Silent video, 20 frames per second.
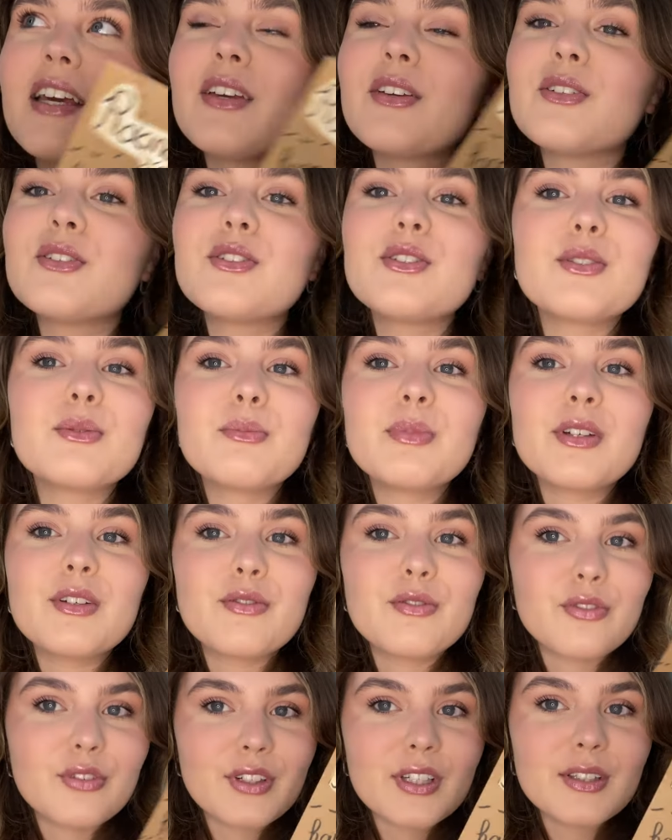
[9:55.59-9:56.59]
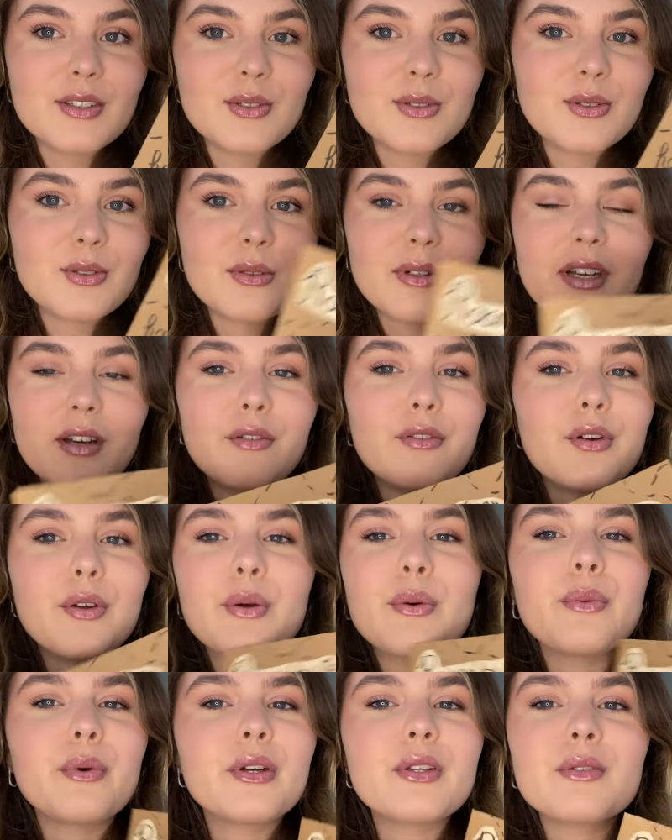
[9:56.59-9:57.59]
you should be free to do whatever
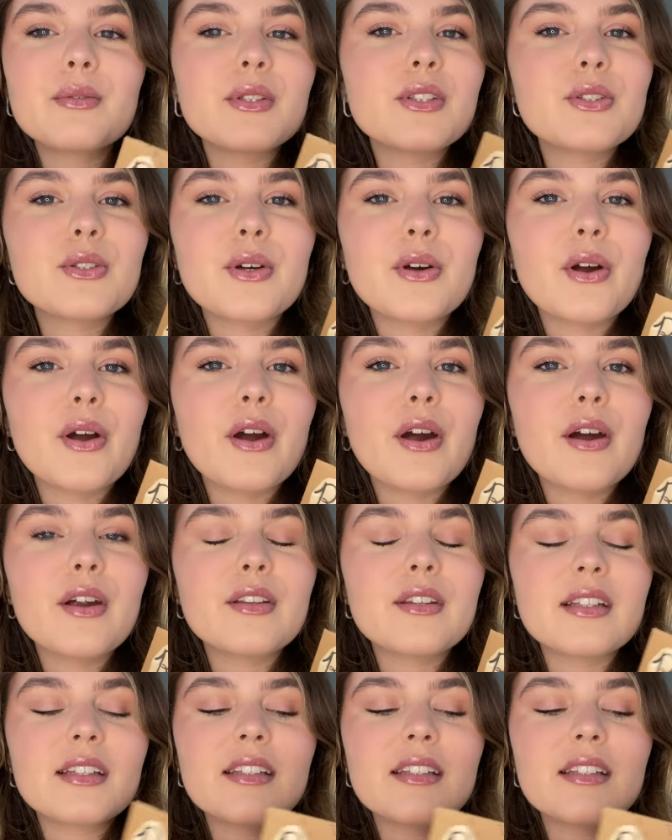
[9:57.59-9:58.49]
you want with your card.